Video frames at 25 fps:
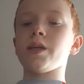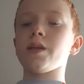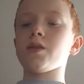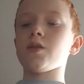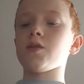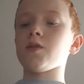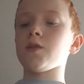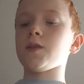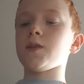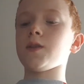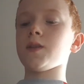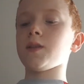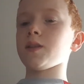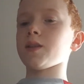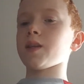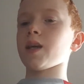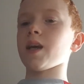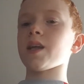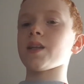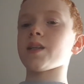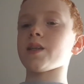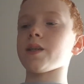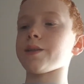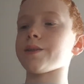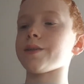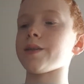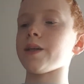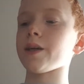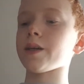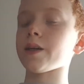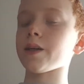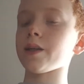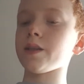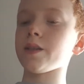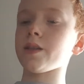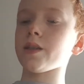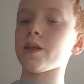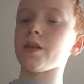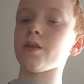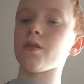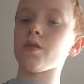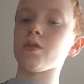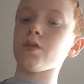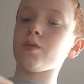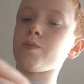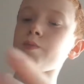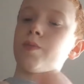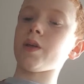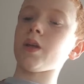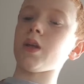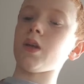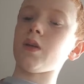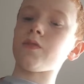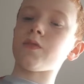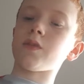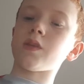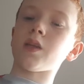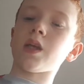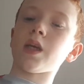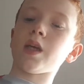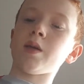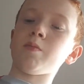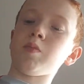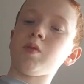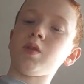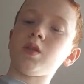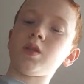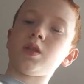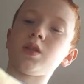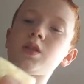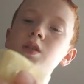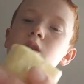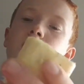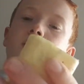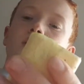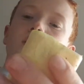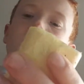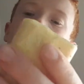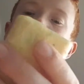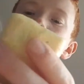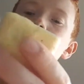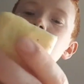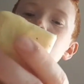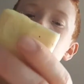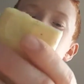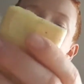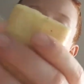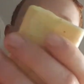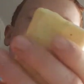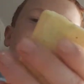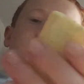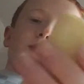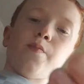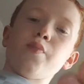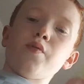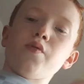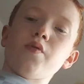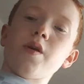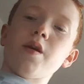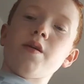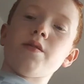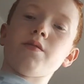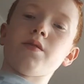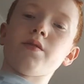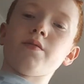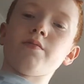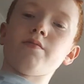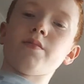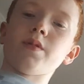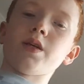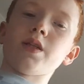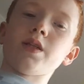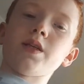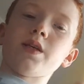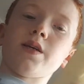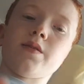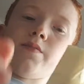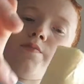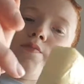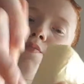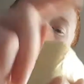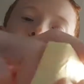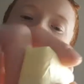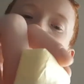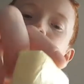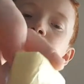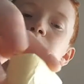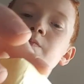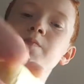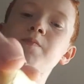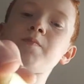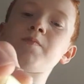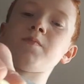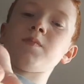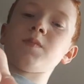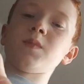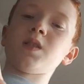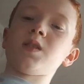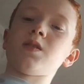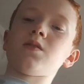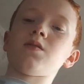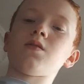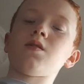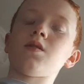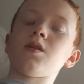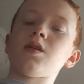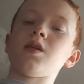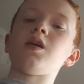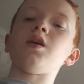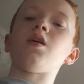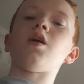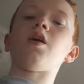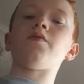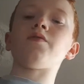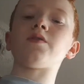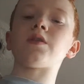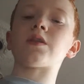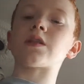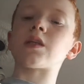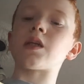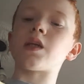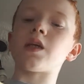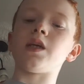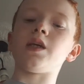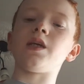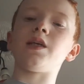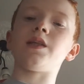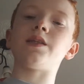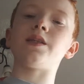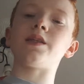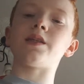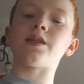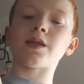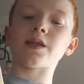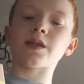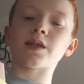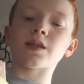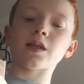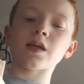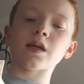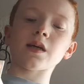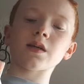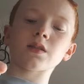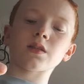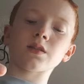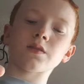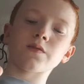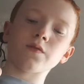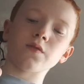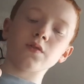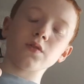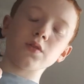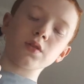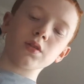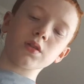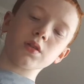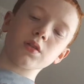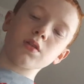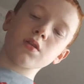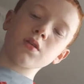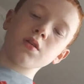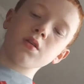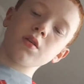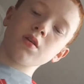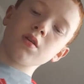Just get Tic Tac containers, peel off the labels, and tape around them, and then obviously eat the Tic Tacs first,